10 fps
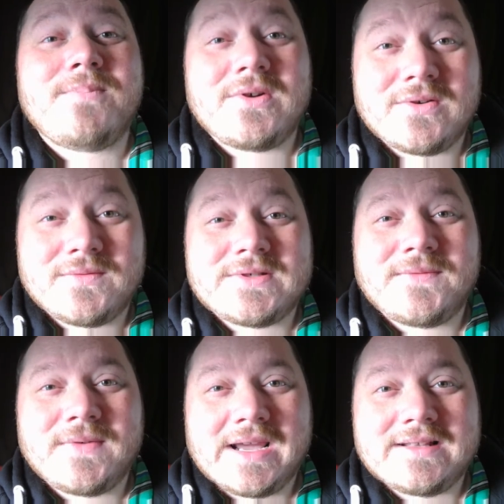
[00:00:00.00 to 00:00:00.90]
proves the
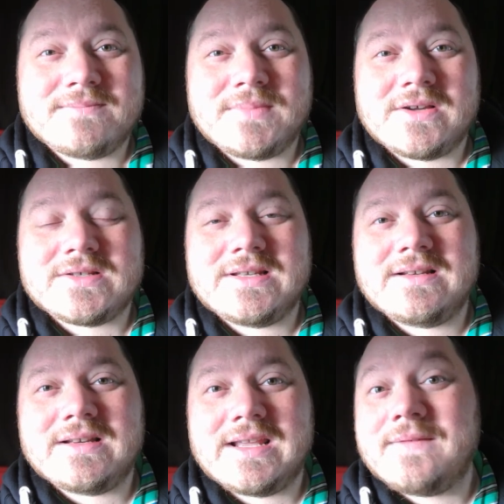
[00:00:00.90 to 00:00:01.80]
fact, because
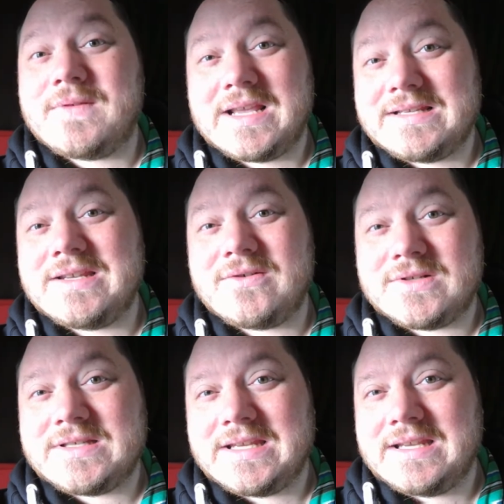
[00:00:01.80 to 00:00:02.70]
as you
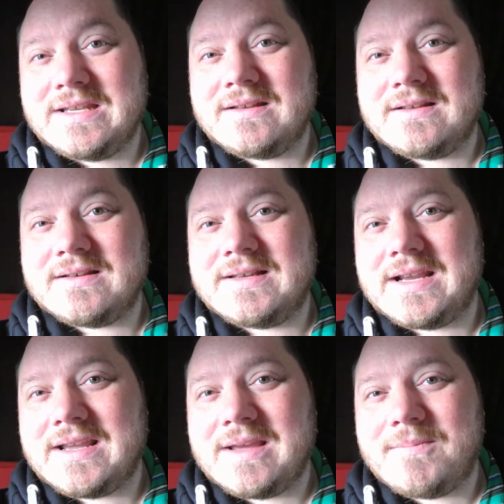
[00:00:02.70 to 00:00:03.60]
could see, their
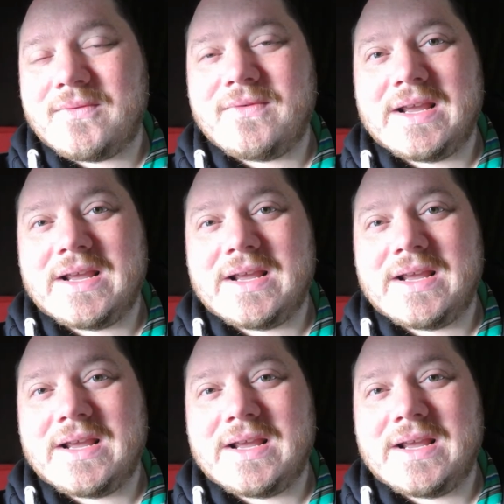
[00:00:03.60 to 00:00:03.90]
camper